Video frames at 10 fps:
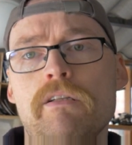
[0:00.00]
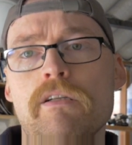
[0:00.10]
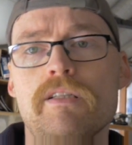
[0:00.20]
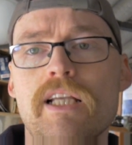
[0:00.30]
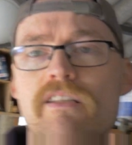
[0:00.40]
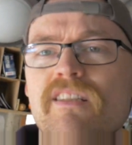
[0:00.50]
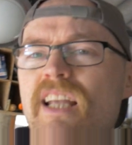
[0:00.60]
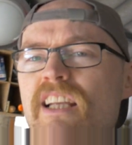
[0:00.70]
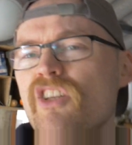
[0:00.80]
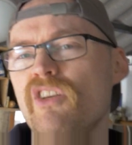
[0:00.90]
don't know, say,
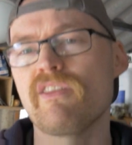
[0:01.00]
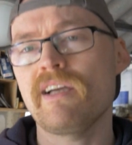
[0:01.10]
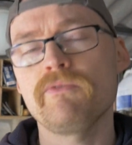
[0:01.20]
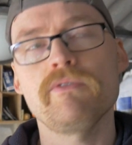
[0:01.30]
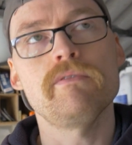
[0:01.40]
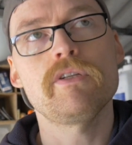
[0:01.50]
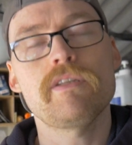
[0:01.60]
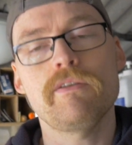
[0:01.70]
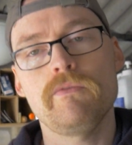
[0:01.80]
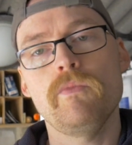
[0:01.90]
say 2000,
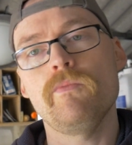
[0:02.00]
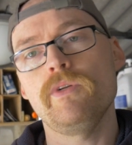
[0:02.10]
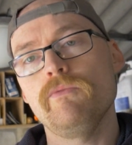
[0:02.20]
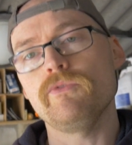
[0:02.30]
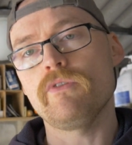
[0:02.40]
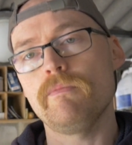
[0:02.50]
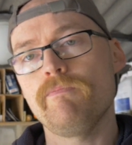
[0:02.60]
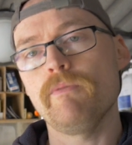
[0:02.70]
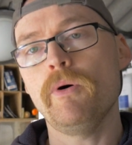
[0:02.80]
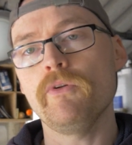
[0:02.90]
2001, when it was the,
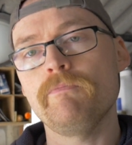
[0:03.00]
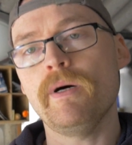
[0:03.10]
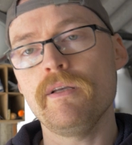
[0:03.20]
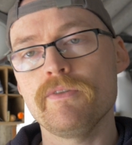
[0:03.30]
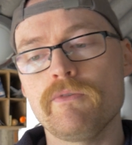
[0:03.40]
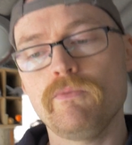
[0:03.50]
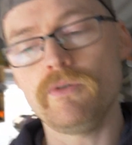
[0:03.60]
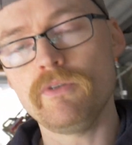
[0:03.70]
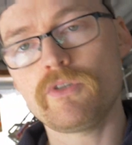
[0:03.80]
the pod bars were